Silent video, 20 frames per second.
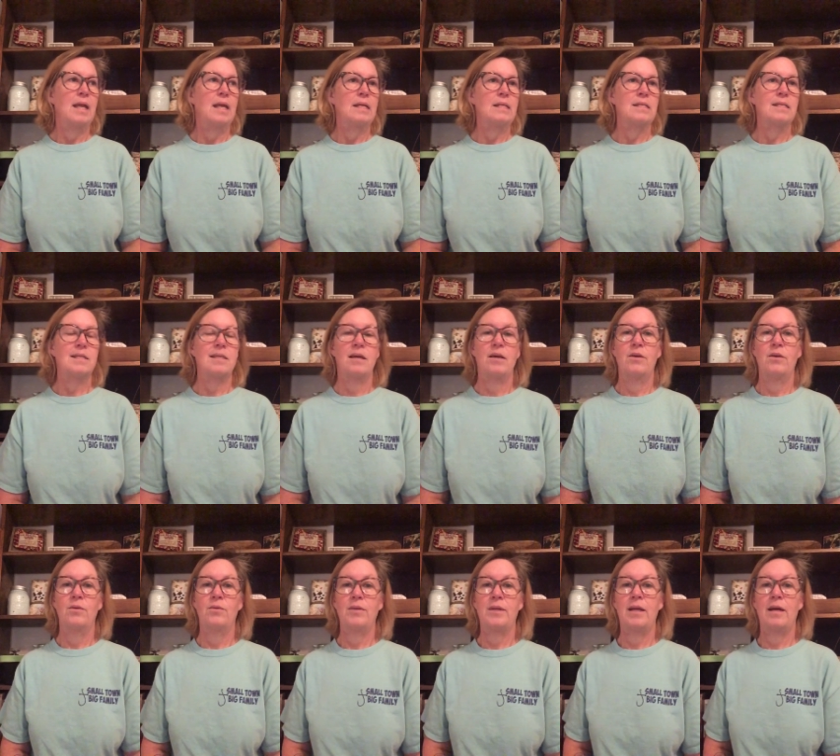
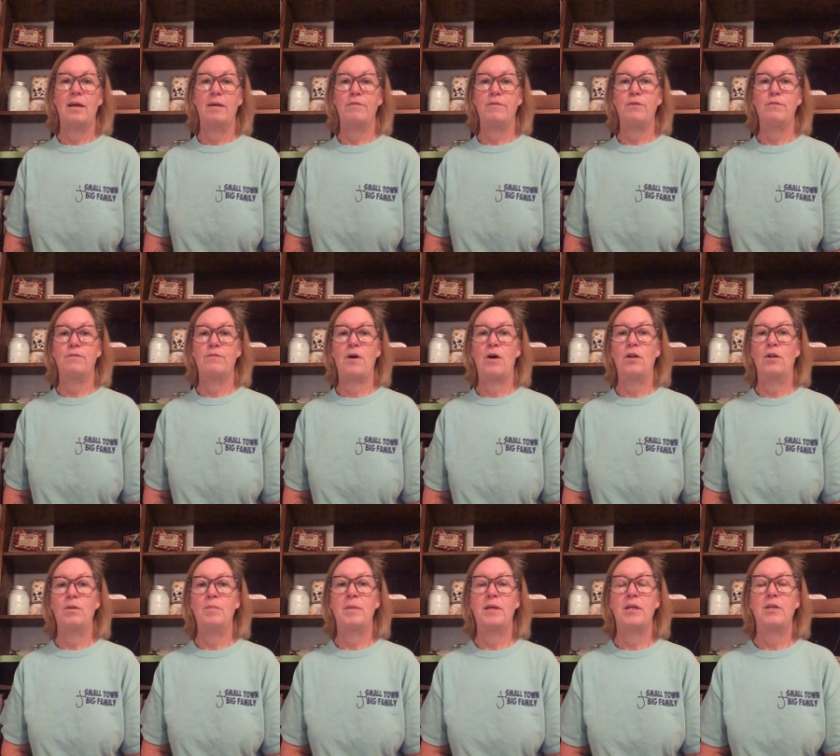So yeah, if you
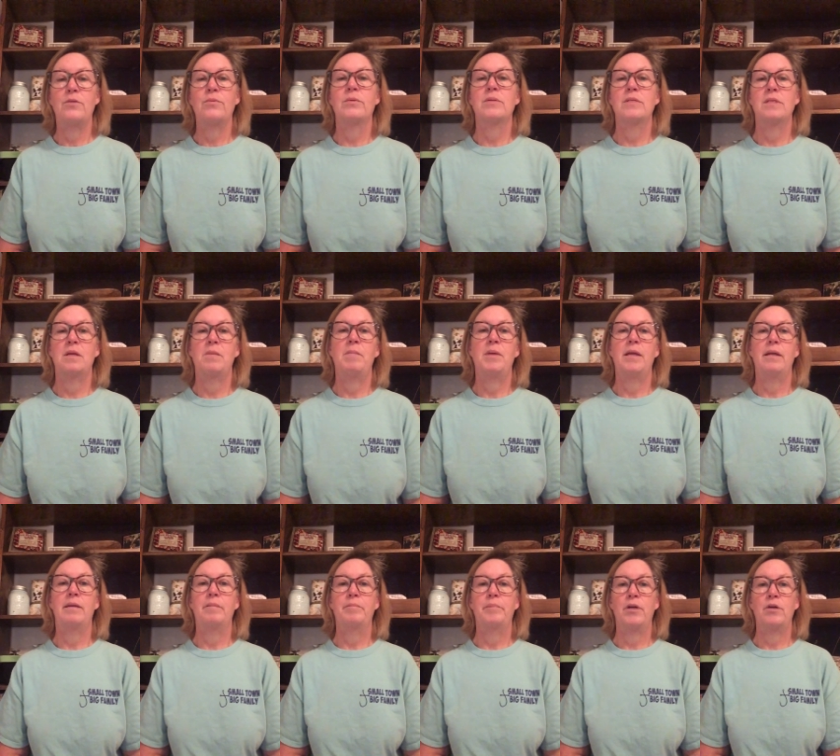follow me, you will see
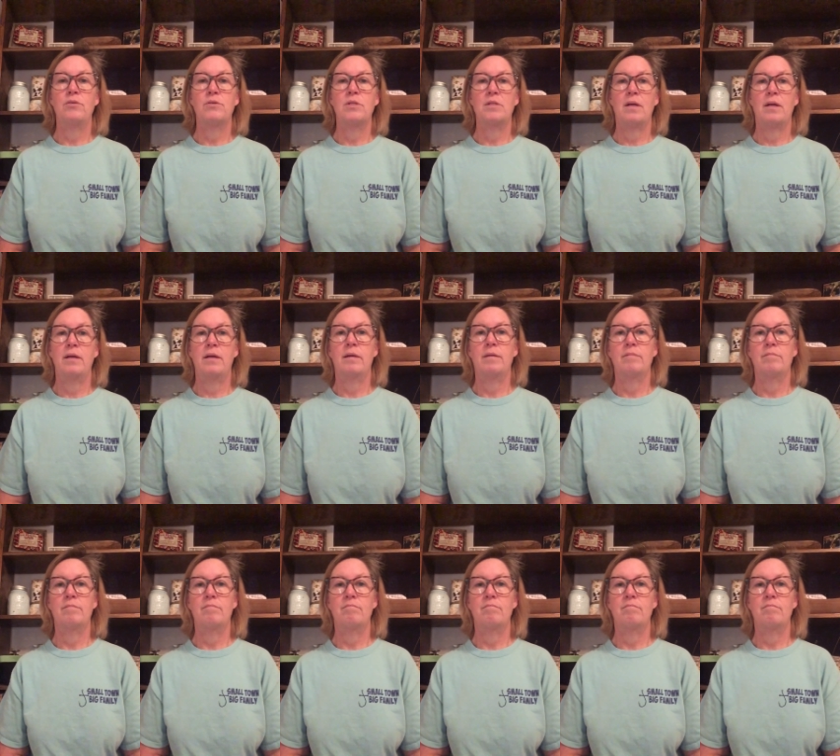me post, like,